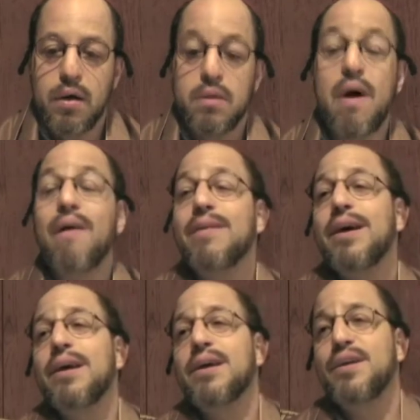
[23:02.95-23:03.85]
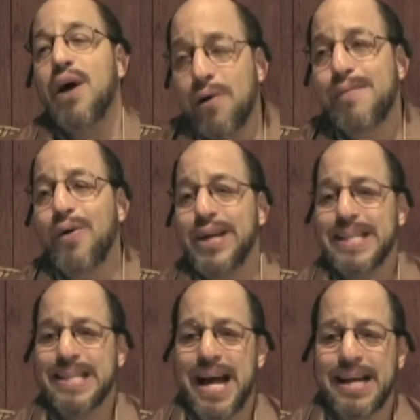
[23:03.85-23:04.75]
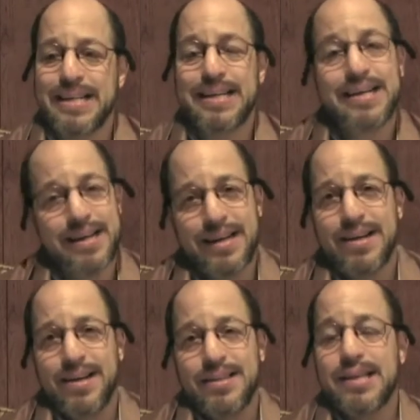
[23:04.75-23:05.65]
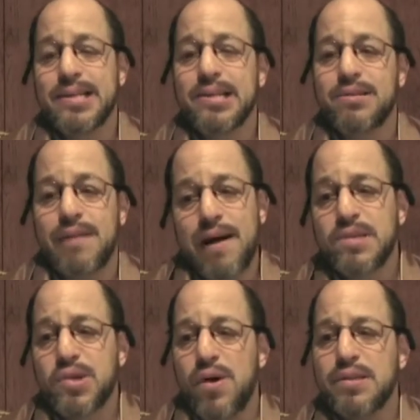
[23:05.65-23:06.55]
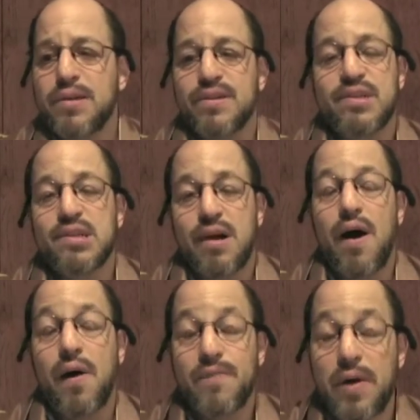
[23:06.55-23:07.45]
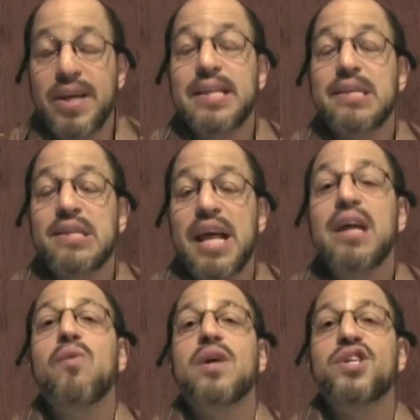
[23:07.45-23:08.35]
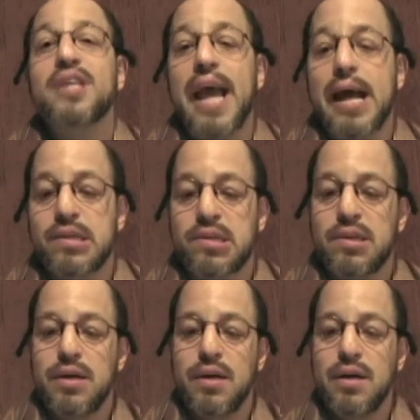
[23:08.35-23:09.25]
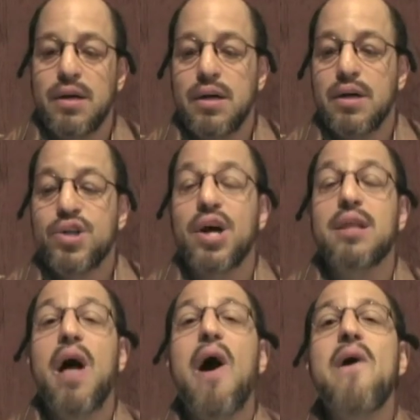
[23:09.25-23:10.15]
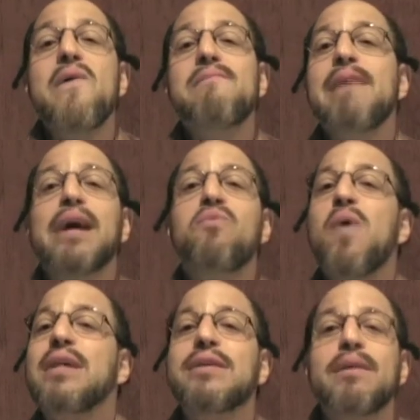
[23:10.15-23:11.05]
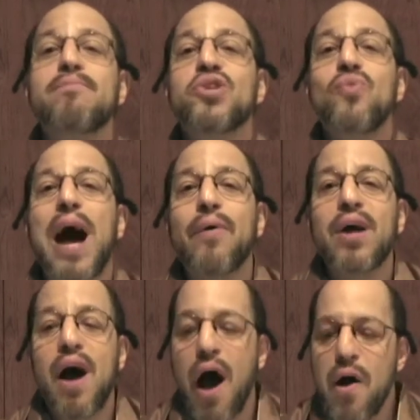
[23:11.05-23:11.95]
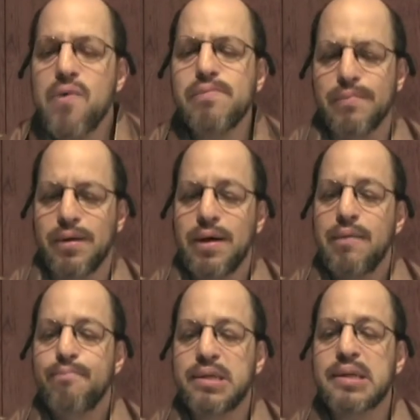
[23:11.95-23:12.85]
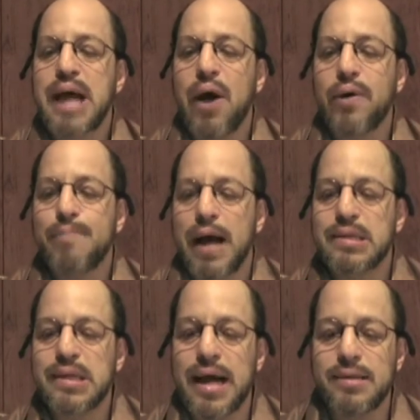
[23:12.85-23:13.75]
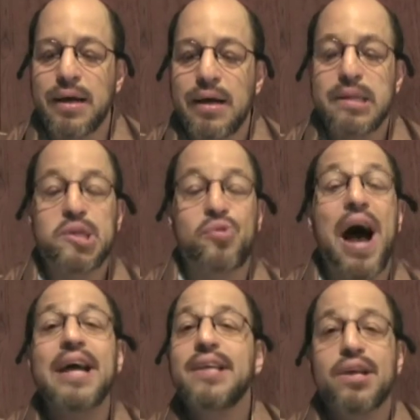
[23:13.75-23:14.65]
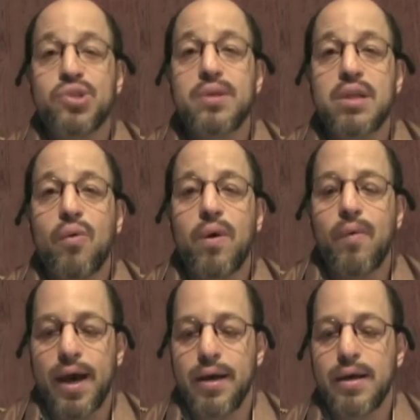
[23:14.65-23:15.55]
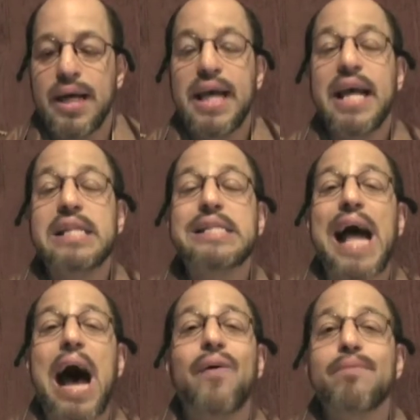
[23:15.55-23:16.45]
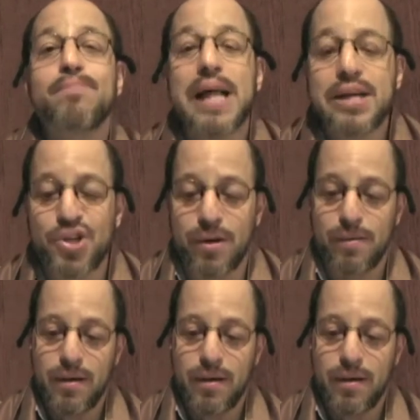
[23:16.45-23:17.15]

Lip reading: Nora, Yomo, he said, this is Rav Saunders, our very distinguished guest. Shalom and welcome to our home, Mrs. Auerbach said, striding to the doorway. It's our pleasure.